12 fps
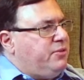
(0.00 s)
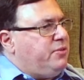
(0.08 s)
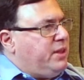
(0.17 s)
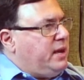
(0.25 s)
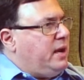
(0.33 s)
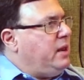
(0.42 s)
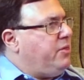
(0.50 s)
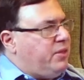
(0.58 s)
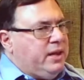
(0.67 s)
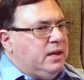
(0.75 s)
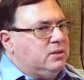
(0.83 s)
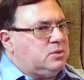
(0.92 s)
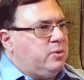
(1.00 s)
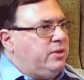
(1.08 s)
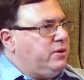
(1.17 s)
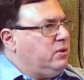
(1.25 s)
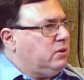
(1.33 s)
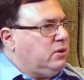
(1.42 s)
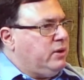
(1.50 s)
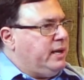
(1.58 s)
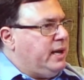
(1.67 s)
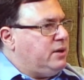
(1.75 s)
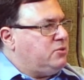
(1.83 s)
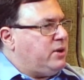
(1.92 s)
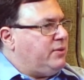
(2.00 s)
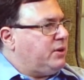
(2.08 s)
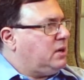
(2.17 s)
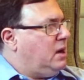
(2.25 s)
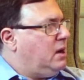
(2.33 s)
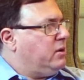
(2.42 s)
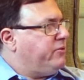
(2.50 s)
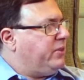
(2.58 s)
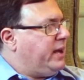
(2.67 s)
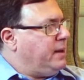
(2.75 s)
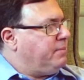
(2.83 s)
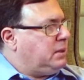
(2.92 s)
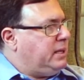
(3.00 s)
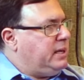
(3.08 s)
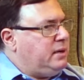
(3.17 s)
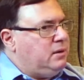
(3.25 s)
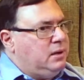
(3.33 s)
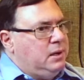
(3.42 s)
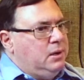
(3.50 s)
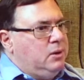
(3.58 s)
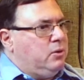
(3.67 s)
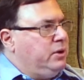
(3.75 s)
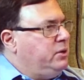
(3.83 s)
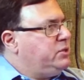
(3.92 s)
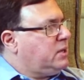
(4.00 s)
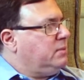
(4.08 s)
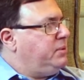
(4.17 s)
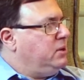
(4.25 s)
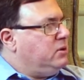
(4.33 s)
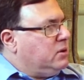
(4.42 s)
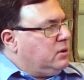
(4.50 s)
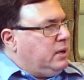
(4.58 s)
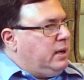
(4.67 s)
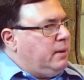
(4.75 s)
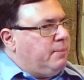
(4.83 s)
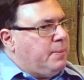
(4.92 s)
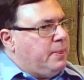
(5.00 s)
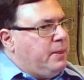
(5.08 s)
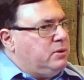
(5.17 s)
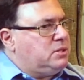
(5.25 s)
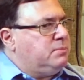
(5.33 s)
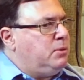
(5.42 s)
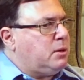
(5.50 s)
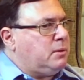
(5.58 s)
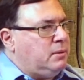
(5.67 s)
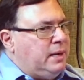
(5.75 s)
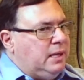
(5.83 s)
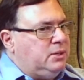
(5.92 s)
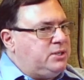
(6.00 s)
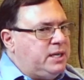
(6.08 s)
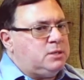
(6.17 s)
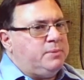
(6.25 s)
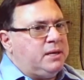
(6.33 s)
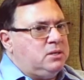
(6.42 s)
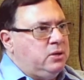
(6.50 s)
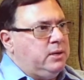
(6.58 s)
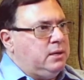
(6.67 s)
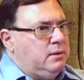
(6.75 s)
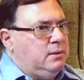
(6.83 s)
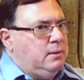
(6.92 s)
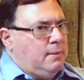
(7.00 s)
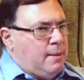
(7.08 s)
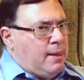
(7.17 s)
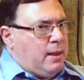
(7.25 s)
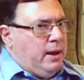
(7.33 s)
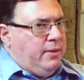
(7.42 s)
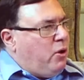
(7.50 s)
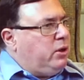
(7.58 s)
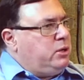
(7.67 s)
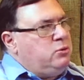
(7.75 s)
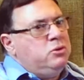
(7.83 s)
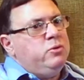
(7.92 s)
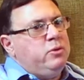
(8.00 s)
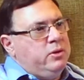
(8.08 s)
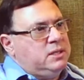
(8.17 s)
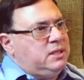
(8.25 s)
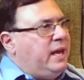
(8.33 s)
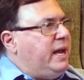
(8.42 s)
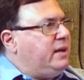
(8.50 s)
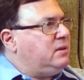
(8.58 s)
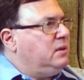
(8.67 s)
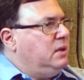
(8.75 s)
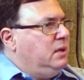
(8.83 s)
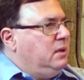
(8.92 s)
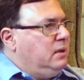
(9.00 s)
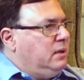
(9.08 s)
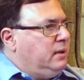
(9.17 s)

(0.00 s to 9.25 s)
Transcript: no different than anything else, whether you're learning how to drive a car or fly a plane or use a computer. There's the book knowledge aspect to it. But if all you do is that,